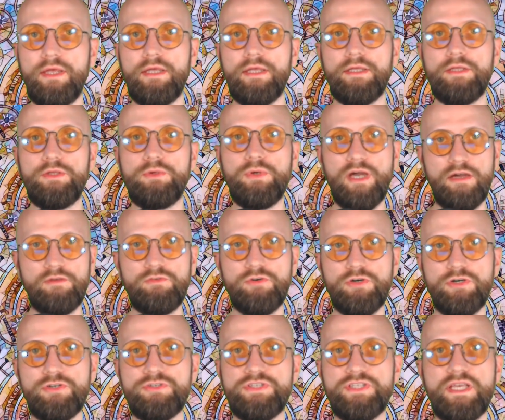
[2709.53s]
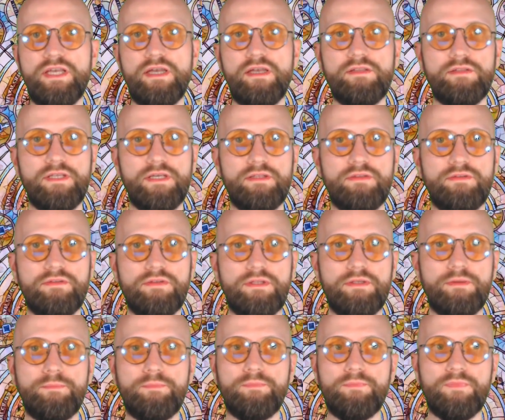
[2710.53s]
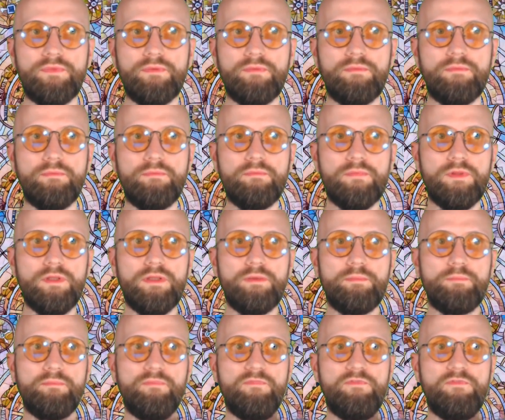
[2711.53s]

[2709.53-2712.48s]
You have to understand that the